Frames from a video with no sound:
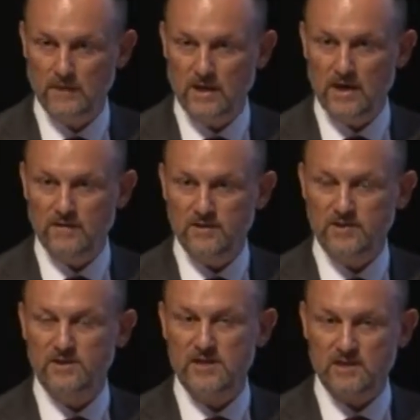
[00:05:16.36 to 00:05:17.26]
And this
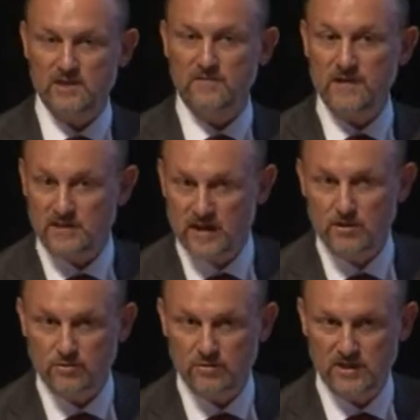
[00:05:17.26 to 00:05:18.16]
is just
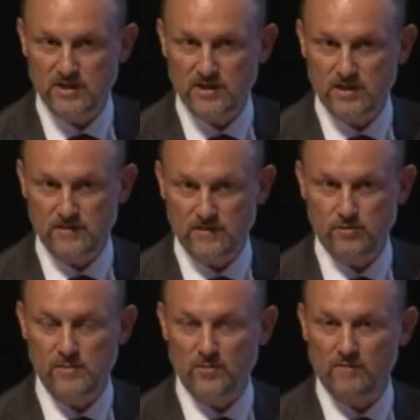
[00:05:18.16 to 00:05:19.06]
infrastructure as a service.
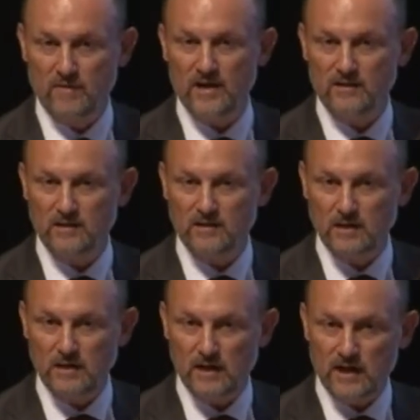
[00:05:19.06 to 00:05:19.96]
So I provide
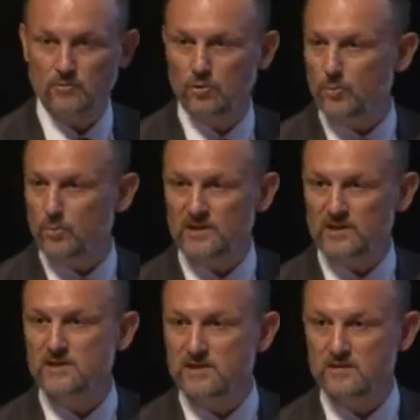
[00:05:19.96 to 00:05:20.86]
hardware
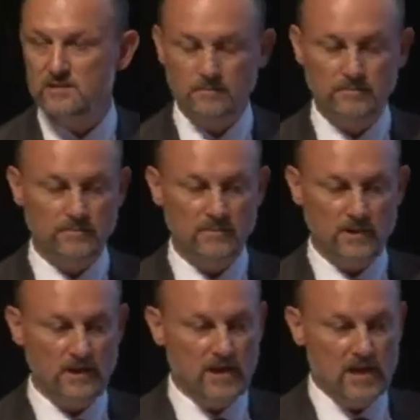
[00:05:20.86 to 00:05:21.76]
operating system.
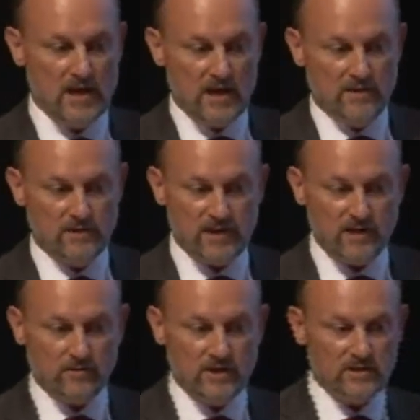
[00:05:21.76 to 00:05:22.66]
The
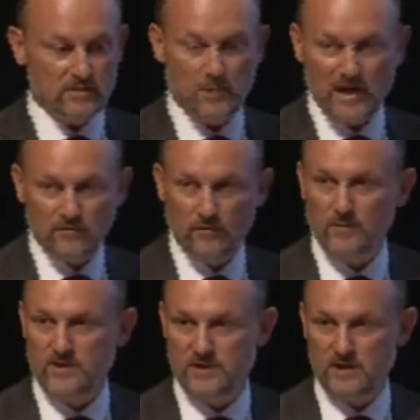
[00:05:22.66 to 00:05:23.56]
second is platform
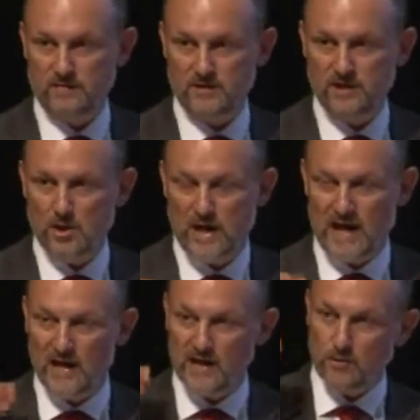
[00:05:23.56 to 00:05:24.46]
as a service, a
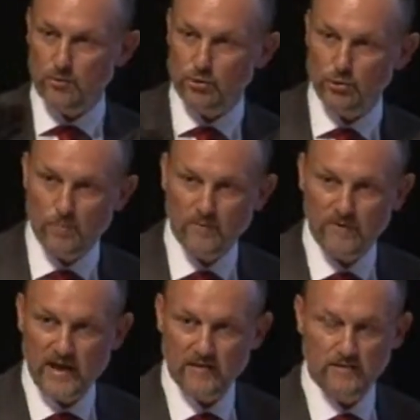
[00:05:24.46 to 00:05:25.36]
layer on top of
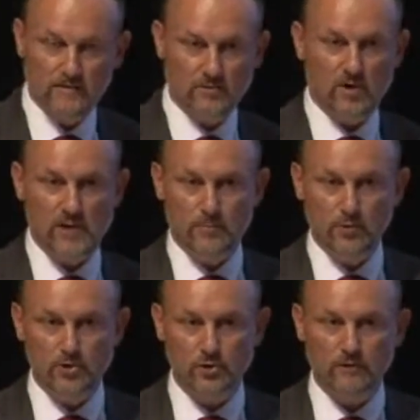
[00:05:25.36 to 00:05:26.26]
that. So I
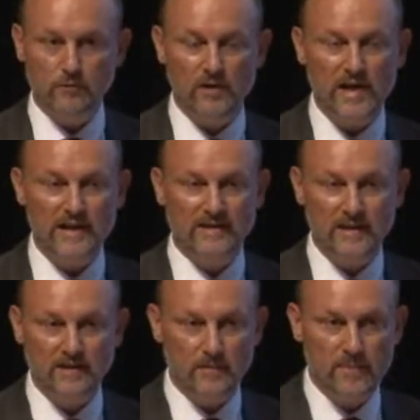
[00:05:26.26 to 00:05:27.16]
put software like
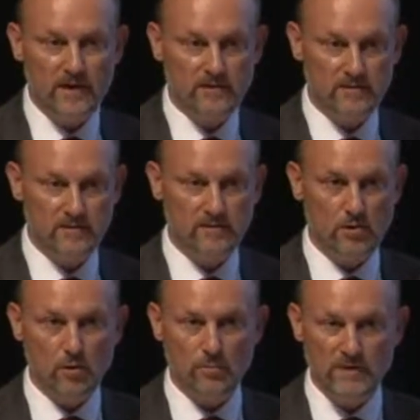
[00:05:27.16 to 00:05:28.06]
databases
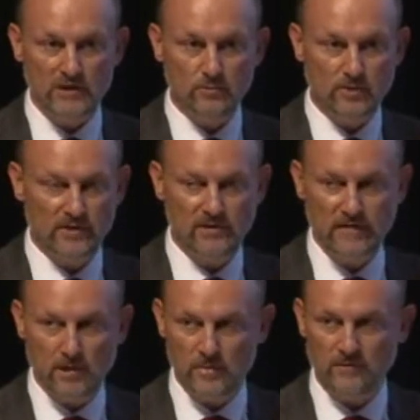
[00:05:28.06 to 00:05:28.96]
or middleware
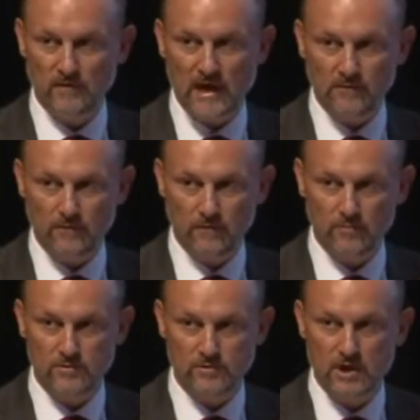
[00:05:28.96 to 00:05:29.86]
development
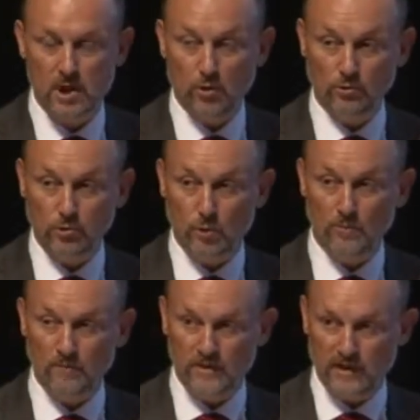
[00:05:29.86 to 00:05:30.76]
platforms on top
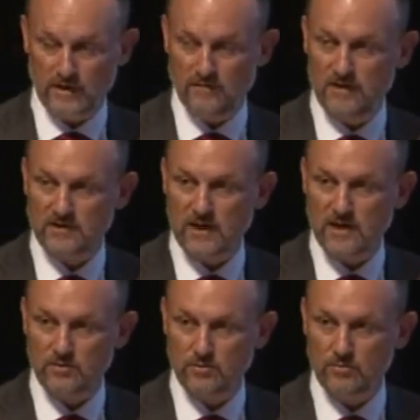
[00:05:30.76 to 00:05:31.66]
of the
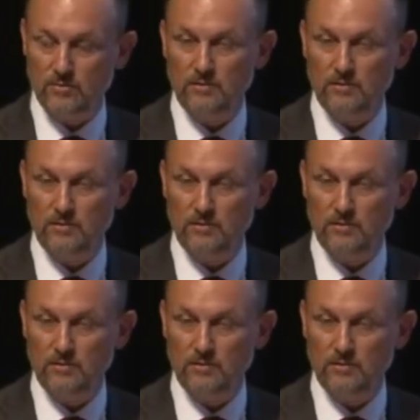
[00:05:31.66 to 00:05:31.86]
infrastructure.